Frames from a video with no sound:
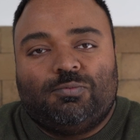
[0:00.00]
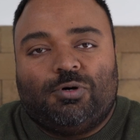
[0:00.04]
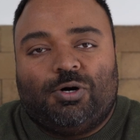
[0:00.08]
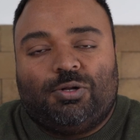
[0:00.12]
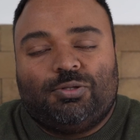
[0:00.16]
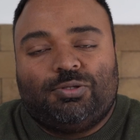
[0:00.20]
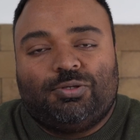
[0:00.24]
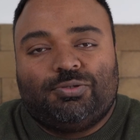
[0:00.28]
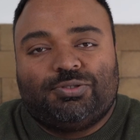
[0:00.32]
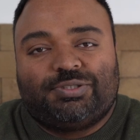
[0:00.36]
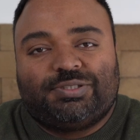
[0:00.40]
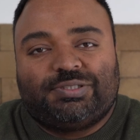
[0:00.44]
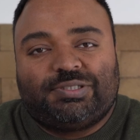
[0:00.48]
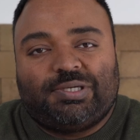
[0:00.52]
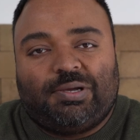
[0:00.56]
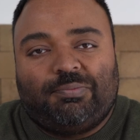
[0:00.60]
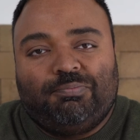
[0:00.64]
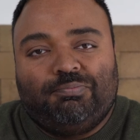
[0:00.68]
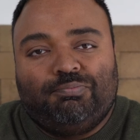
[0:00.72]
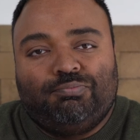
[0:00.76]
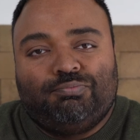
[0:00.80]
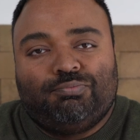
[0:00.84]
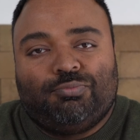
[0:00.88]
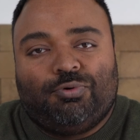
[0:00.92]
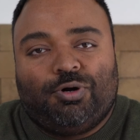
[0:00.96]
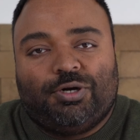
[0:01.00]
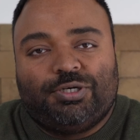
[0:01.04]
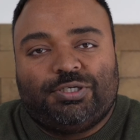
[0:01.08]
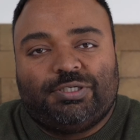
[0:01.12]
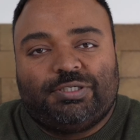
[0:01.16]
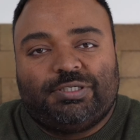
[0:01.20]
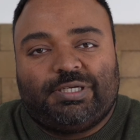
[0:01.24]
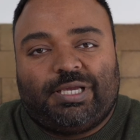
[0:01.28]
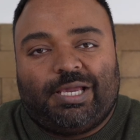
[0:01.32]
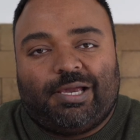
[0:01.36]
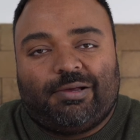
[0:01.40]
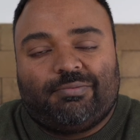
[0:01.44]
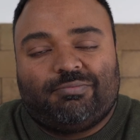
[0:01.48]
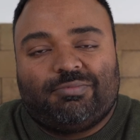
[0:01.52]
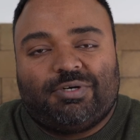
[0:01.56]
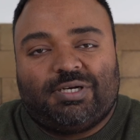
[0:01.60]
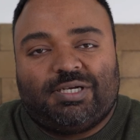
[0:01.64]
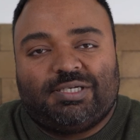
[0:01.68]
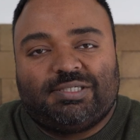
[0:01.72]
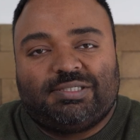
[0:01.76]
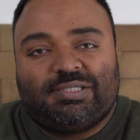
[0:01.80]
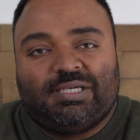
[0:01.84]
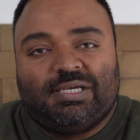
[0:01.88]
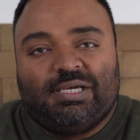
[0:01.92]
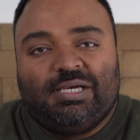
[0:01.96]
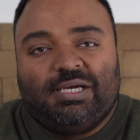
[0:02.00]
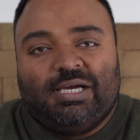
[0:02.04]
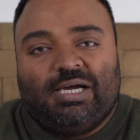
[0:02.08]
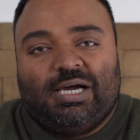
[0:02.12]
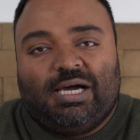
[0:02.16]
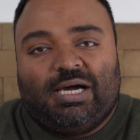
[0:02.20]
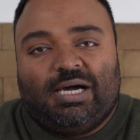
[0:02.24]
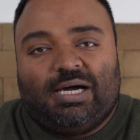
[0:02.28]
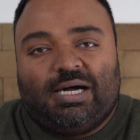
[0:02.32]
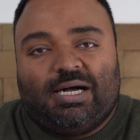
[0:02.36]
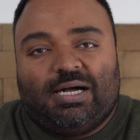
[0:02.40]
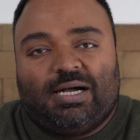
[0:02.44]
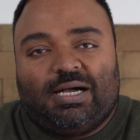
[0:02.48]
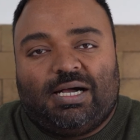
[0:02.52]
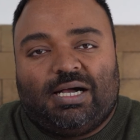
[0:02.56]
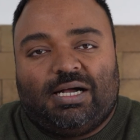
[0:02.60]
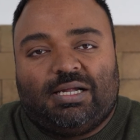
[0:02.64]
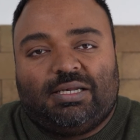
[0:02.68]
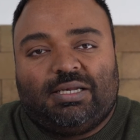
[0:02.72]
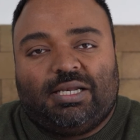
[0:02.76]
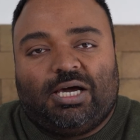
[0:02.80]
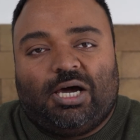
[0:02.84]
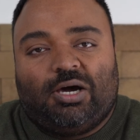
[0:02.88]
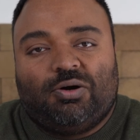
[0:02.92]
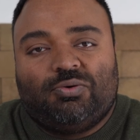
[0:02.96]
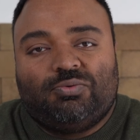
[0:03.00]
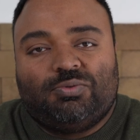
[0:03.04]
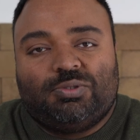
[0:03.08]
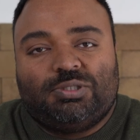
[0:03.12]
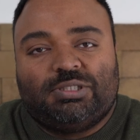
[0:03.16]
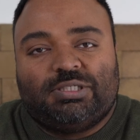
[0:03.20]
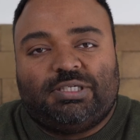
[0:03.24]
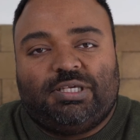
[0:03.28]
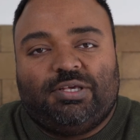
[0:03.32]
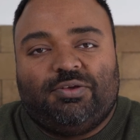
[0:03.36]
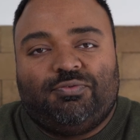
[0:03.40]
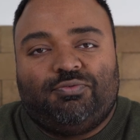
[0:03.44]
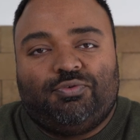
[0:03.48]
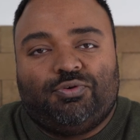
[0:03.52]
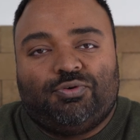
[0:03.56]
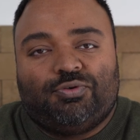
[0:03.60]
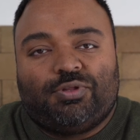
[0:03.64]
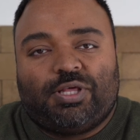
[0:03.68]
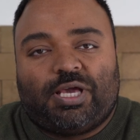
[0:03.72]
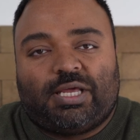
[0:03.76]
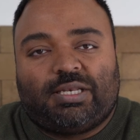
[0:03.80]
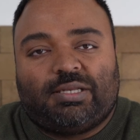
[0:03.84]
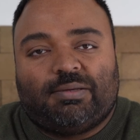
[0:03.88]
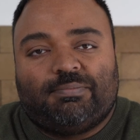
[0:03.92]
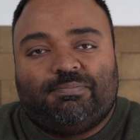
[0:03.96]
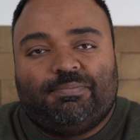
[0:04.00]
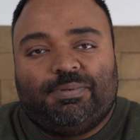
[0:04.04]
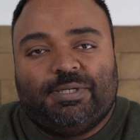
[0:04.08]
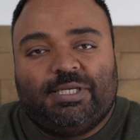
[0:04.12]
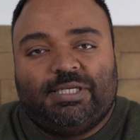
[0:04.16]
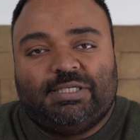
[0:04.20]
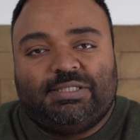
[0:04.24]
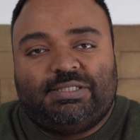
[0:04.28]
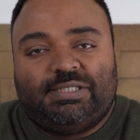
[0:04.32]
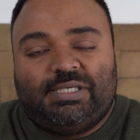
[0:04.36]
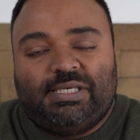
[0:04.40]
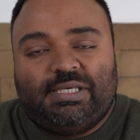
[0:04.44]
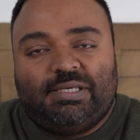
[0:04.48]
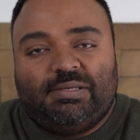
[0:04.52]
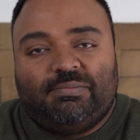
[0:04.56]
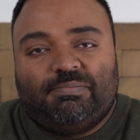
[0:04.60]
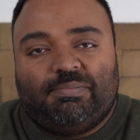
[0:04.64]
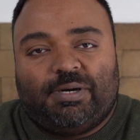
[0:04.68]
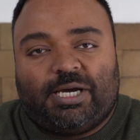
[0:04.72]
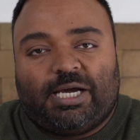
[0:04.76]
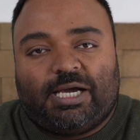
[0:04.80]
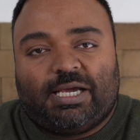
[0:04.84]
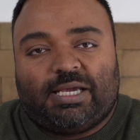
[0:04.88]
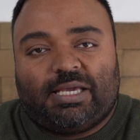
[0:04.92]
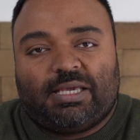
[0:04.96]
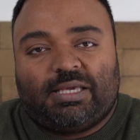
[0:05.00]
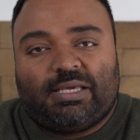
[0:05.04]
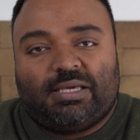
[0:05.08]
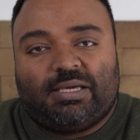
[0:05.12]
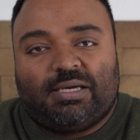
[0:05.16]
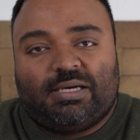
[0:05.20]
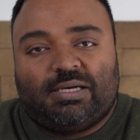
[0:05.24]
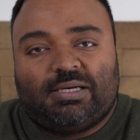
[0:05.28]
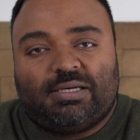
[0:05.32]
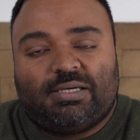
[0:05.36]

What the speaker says: Although some modern cameras now will give you that ability by